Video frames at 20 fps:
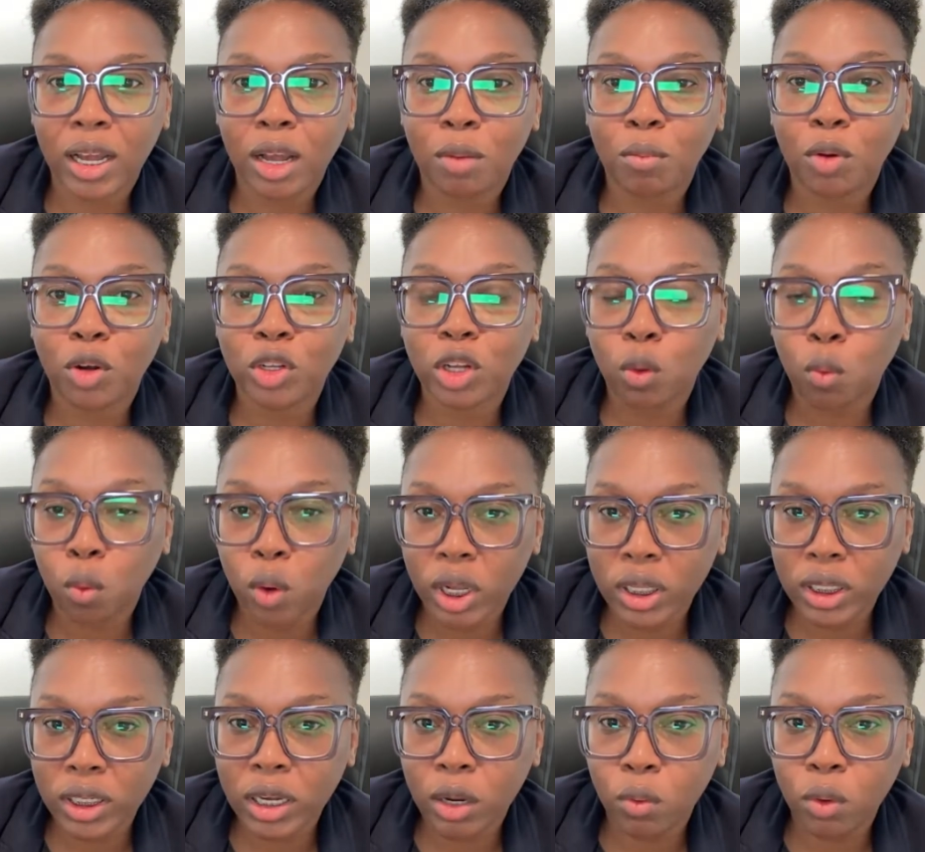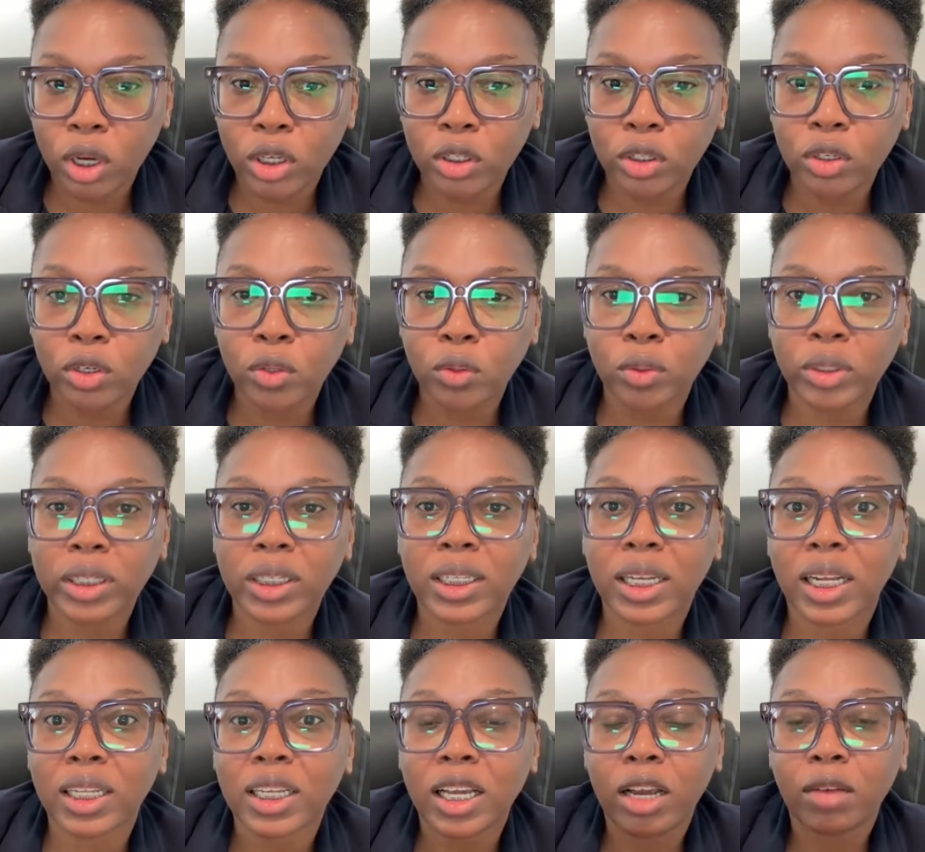But one thing I want you to note is
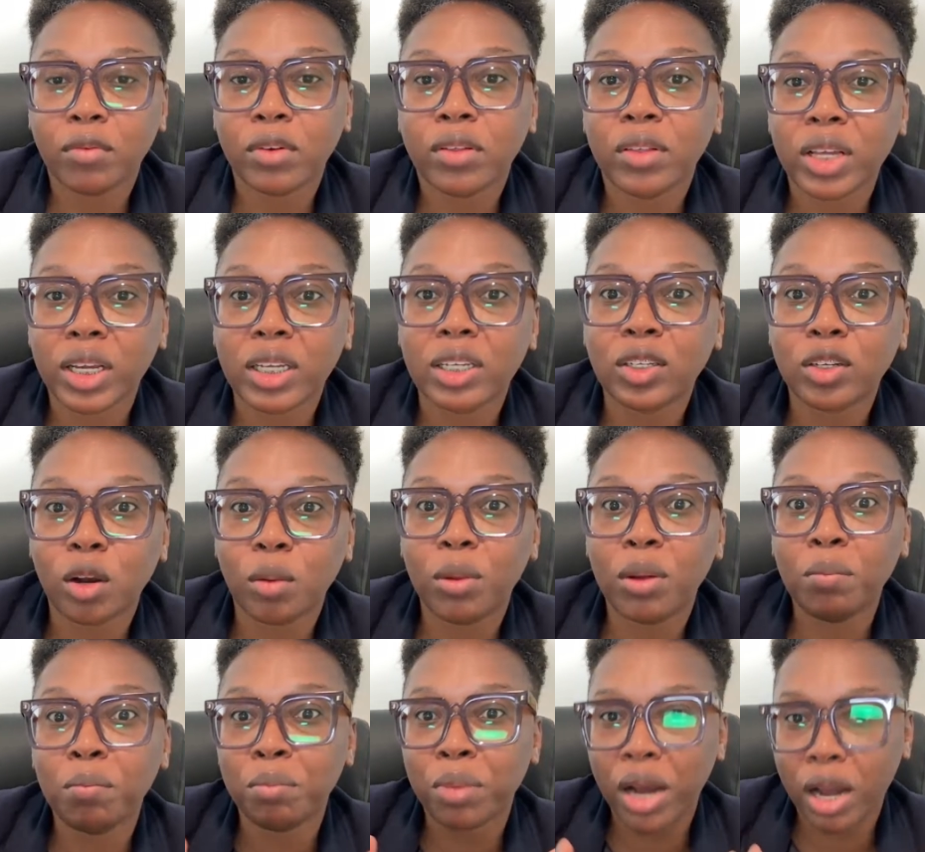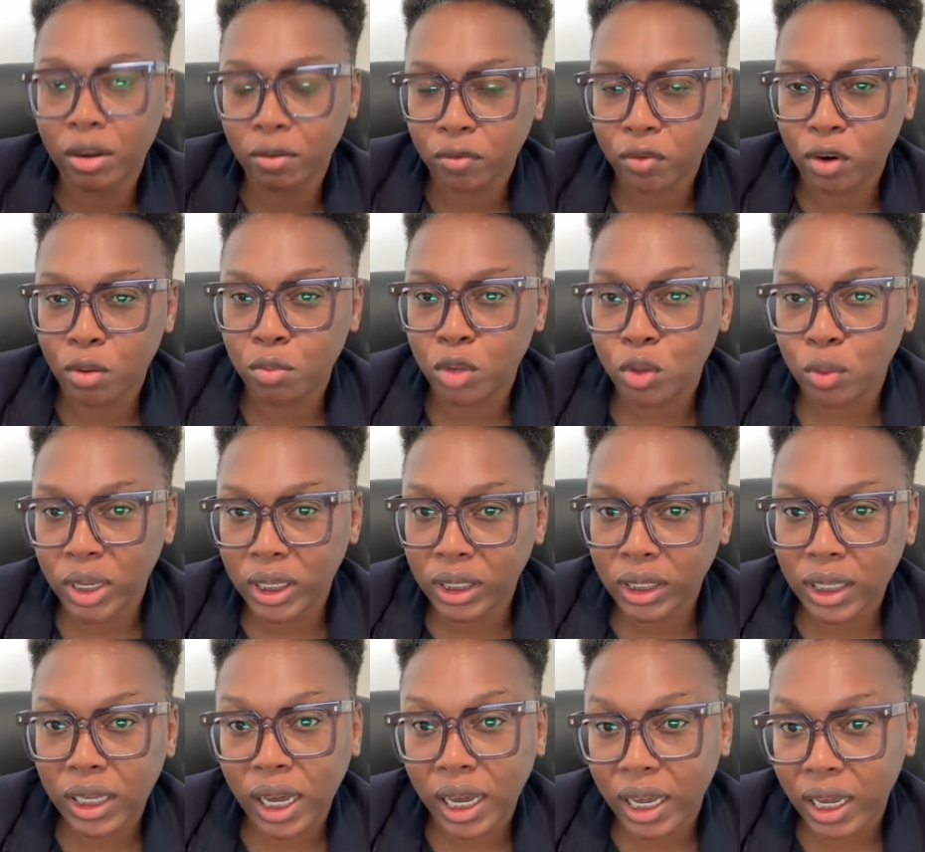that everything is coming back from
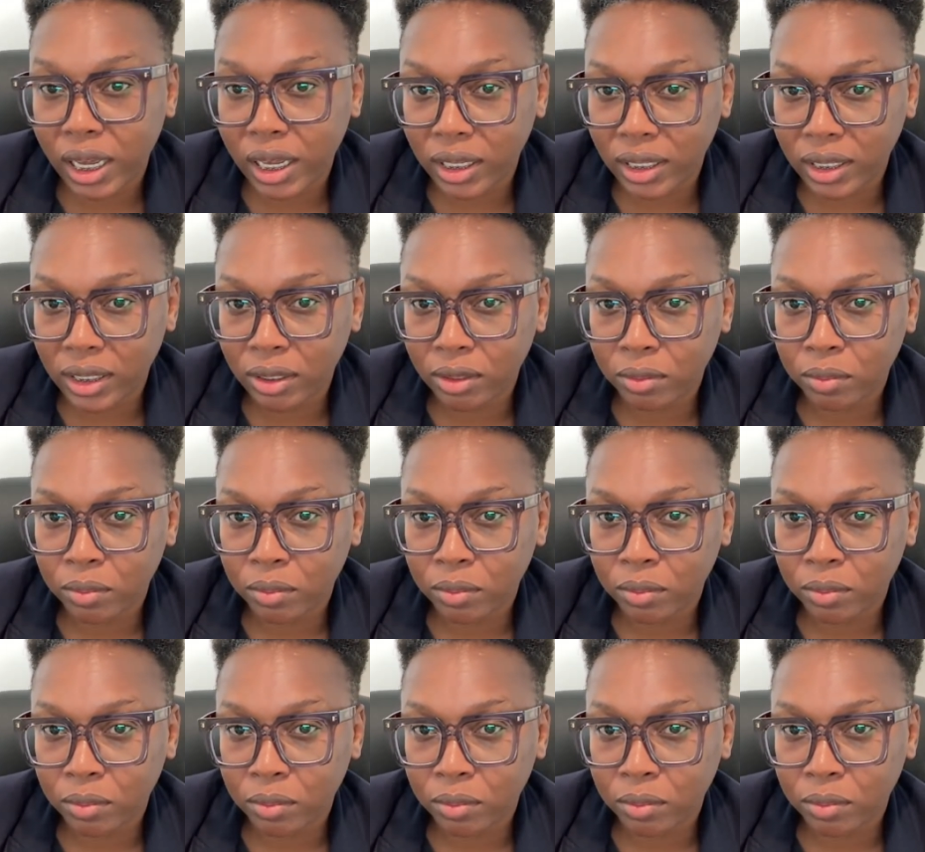USCIS